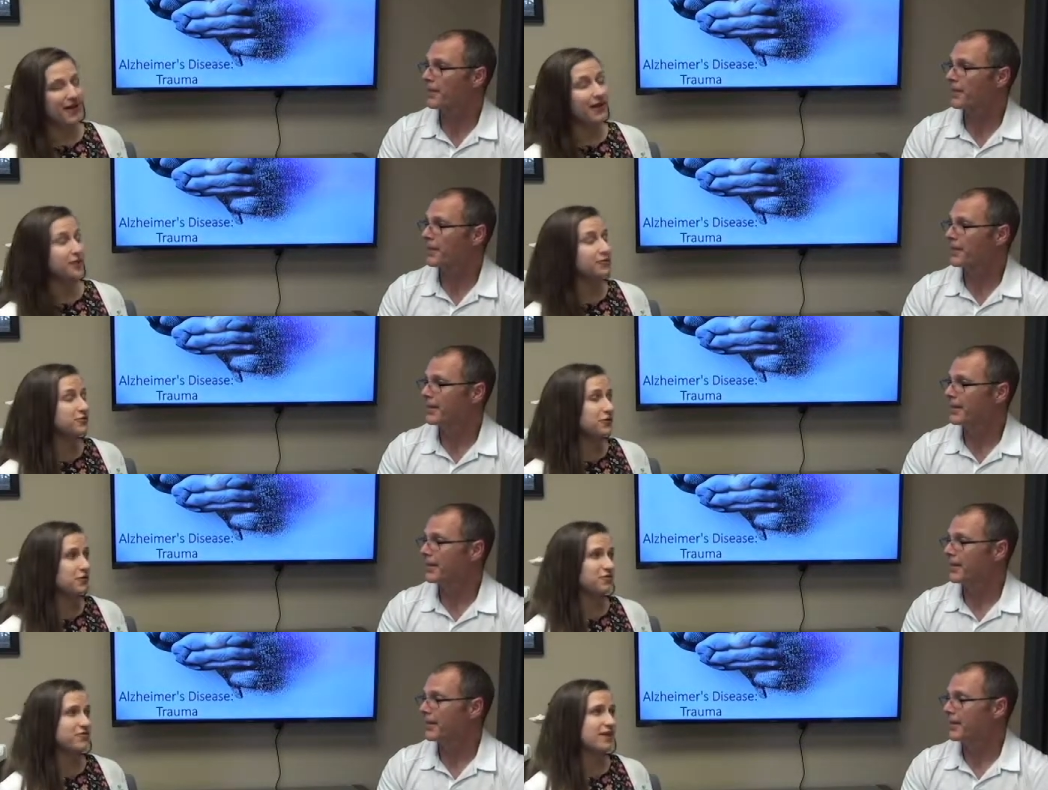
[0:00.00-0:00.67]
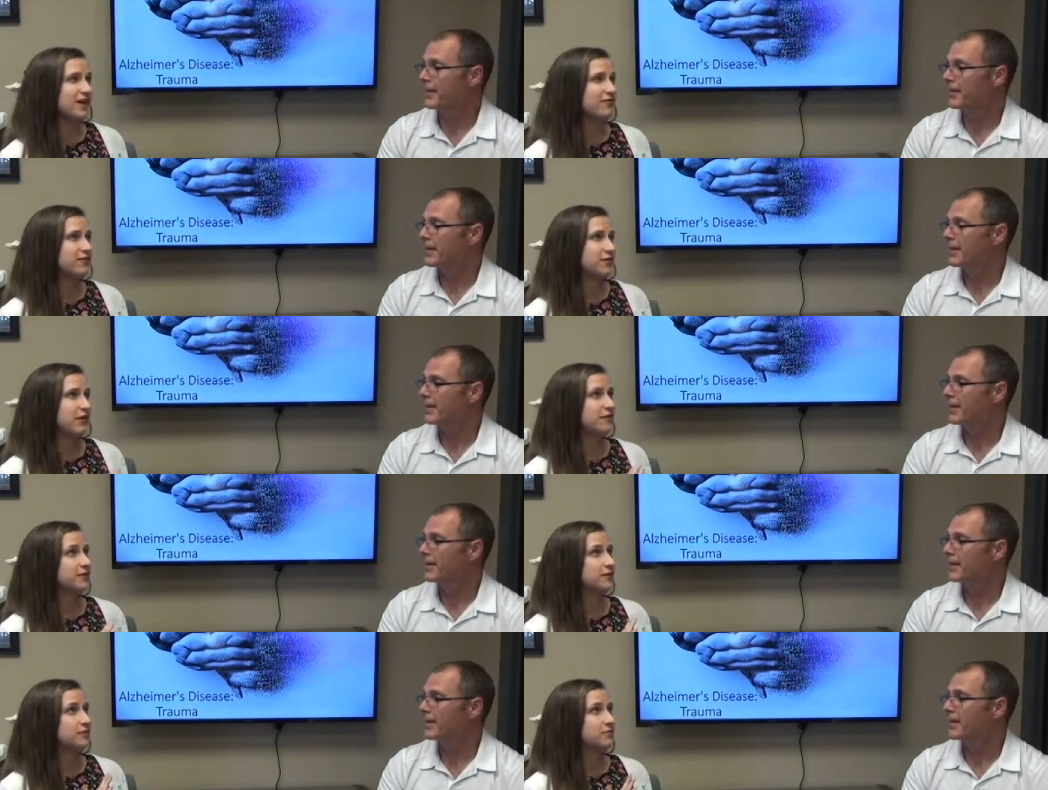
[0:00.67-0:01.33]
Speaker 1: I don't know if I
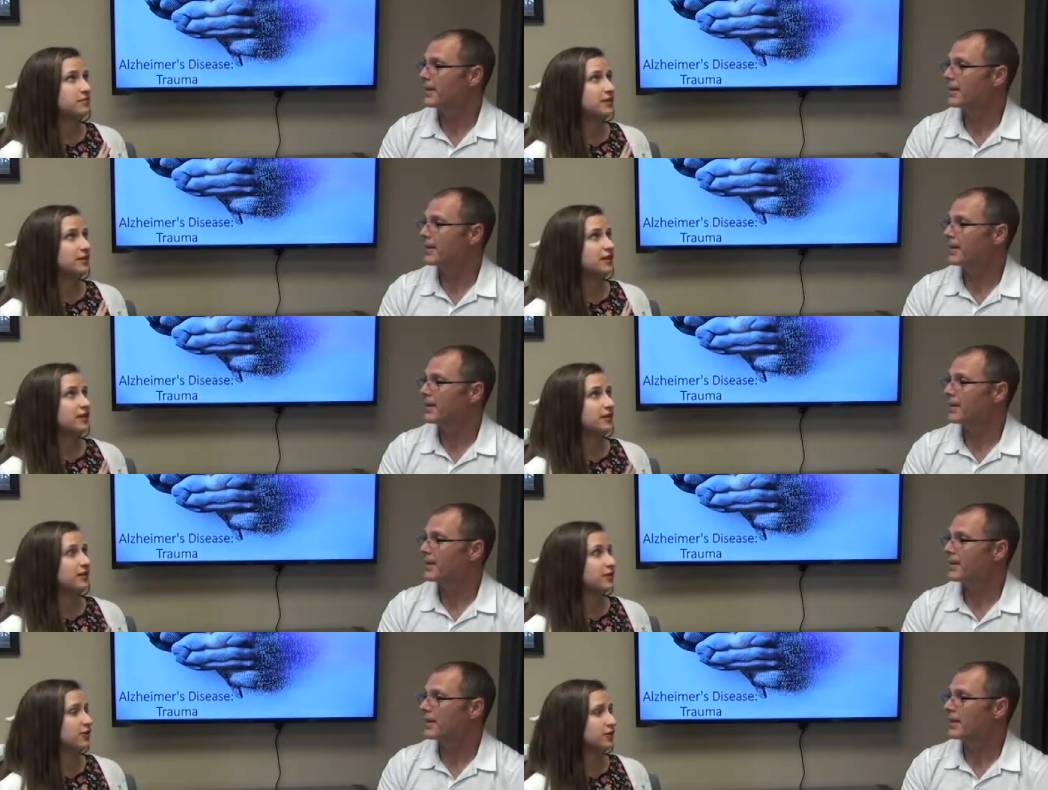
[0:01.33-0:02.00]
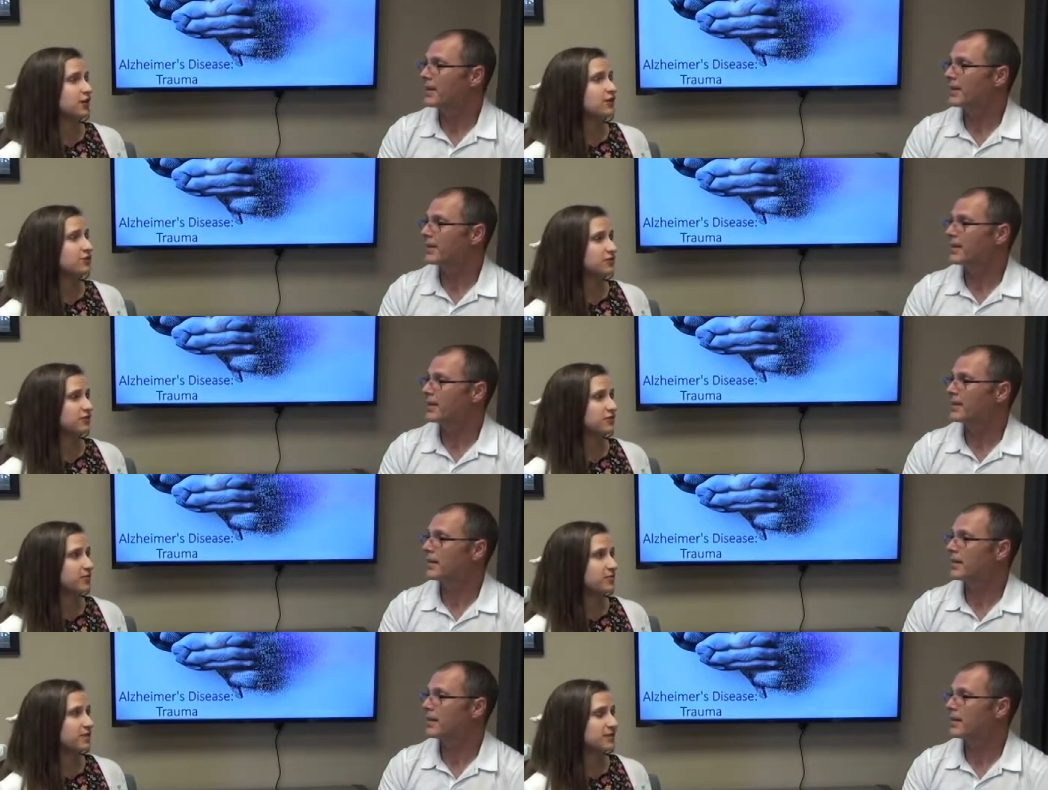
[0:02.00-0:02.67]
ever ended up getting a
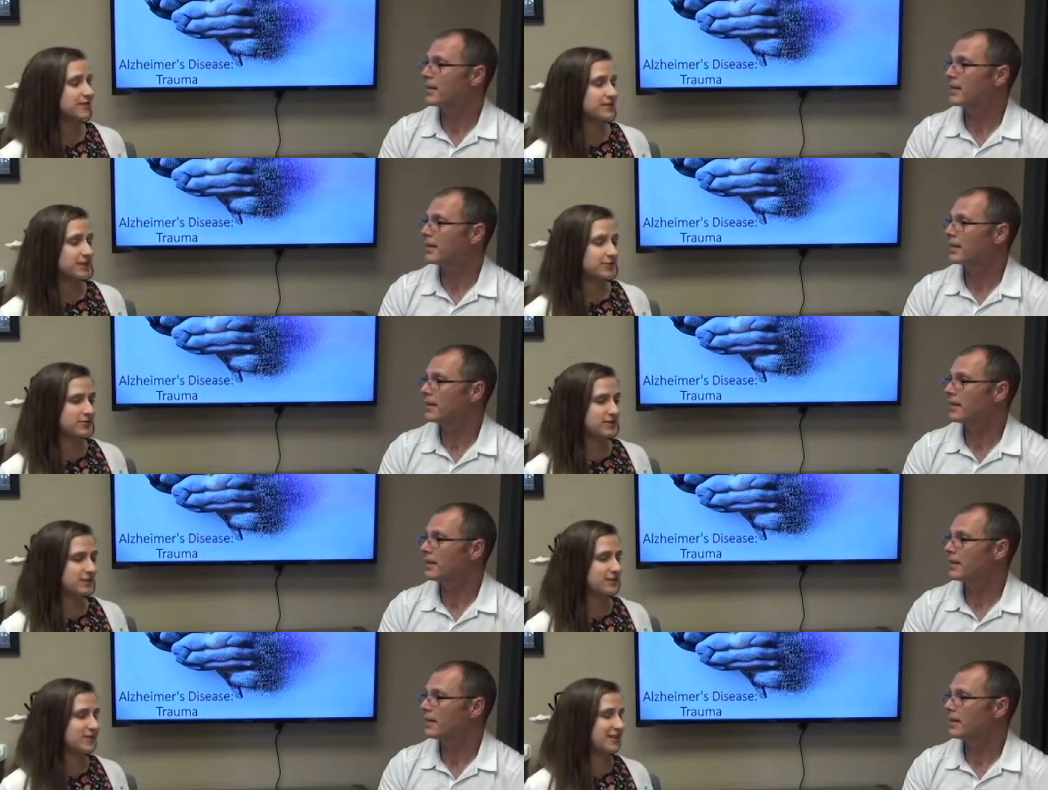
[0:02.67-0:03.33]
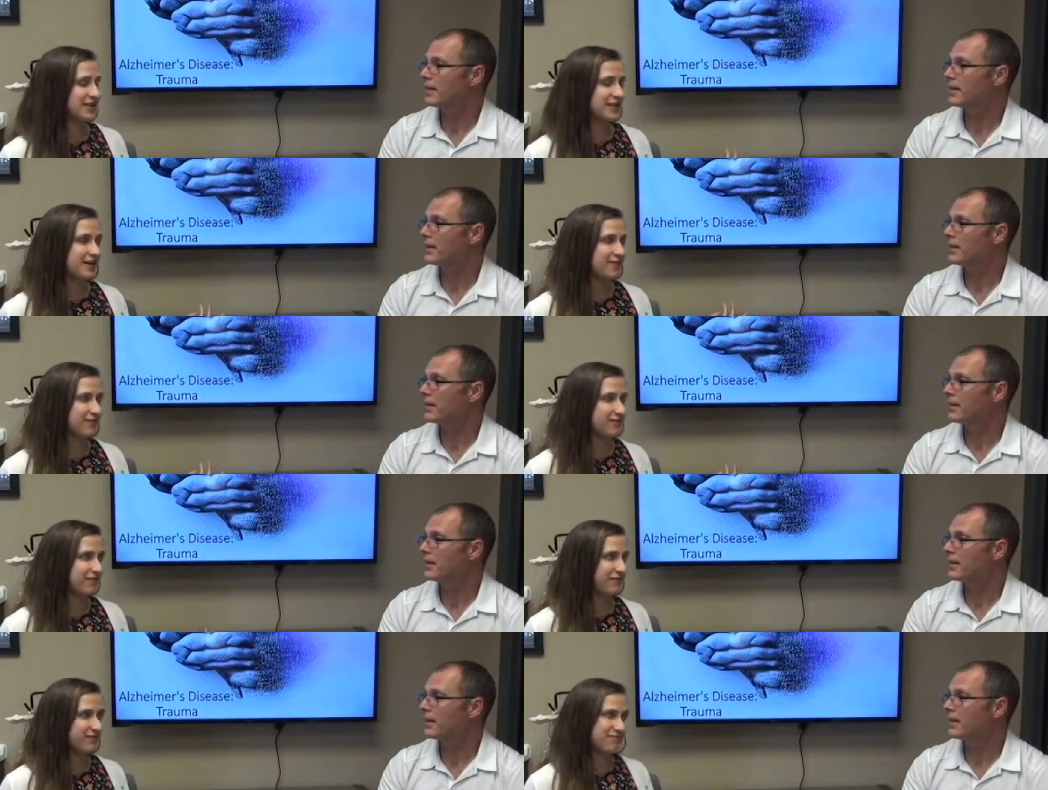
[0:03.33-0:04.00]
concussion from this because I was little and I
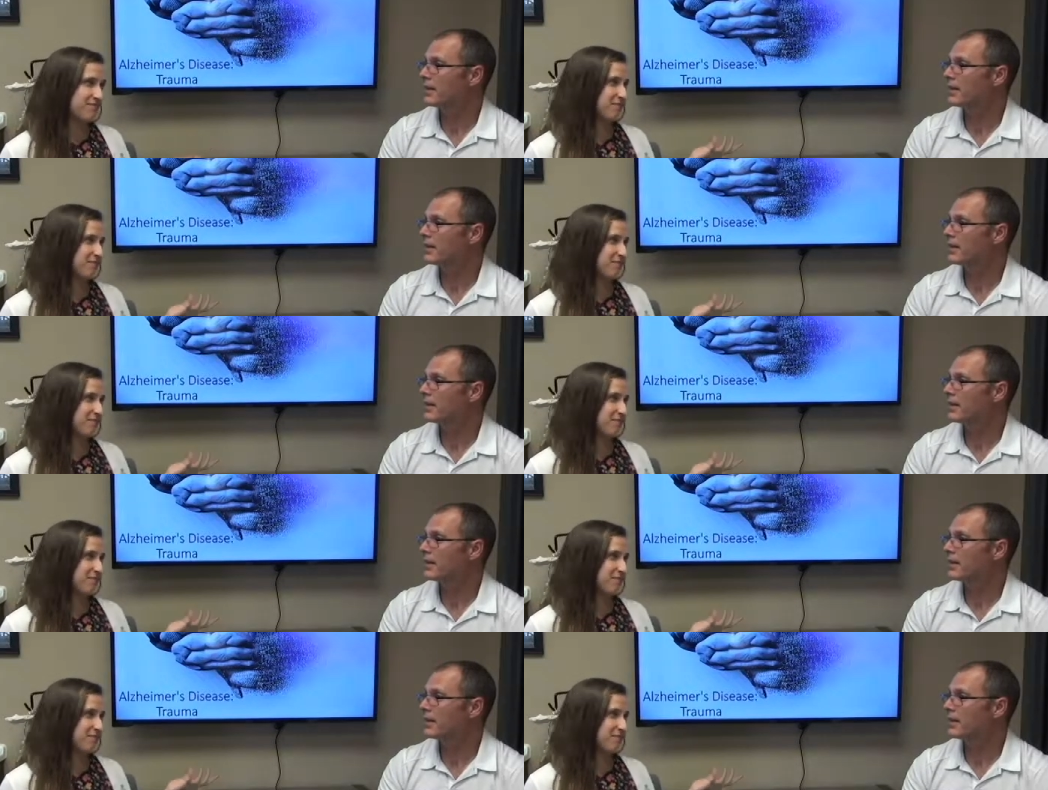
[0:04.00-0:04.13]
never